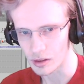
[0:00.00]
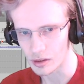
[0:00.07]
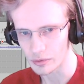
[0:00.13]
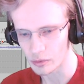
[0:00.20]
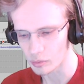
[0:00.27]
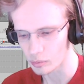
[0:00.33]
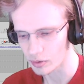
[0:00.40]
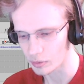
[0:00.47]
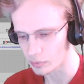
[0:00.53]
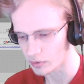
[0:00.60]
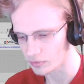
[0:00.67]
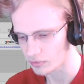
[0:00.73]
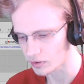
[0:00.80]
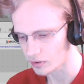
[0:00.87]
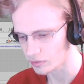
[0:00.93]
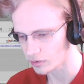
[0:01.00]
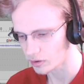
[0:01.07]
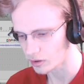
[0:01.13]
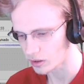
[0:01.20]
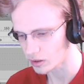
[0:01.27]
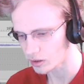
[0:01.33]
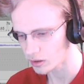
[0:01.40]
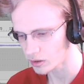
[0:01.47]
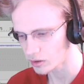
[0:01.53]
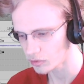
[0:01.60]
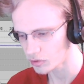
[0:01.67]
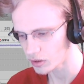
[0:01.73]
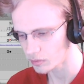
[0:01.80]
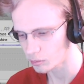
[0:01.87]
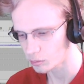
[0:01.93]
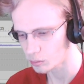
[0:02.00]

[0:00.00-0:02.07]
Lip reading: Do I play Ponytown? I only